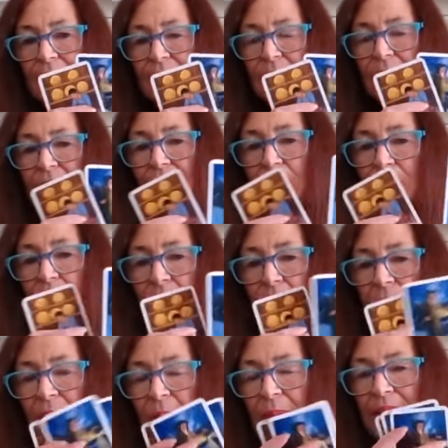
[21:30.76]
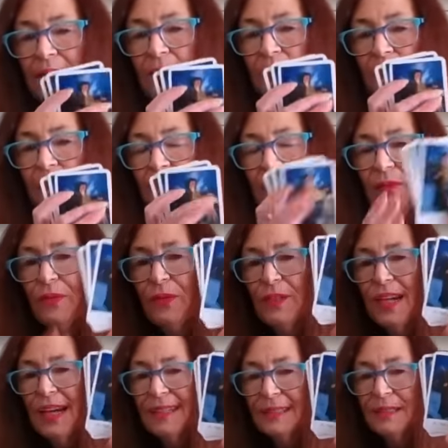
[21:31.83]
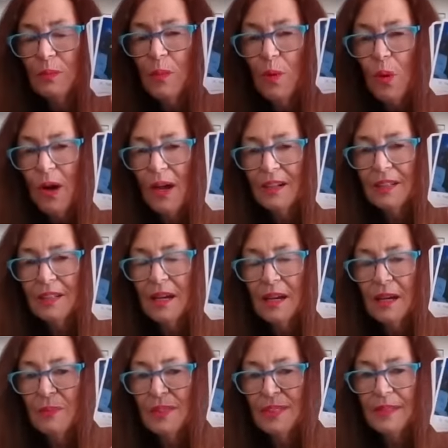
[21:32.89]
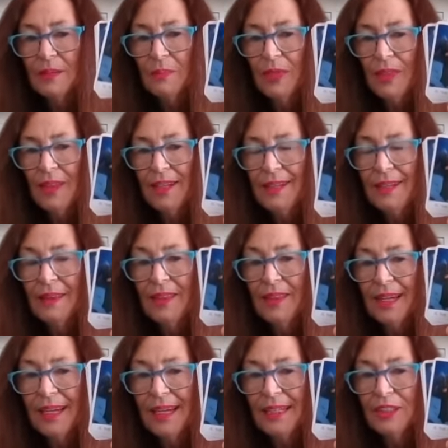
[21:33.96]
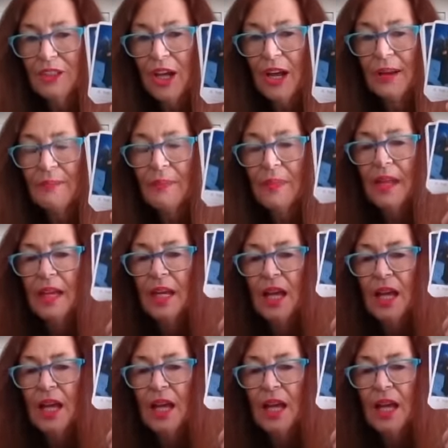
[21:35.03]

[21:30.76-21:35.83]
So you see what I mean about that? If you take some quiet time and some thinking time,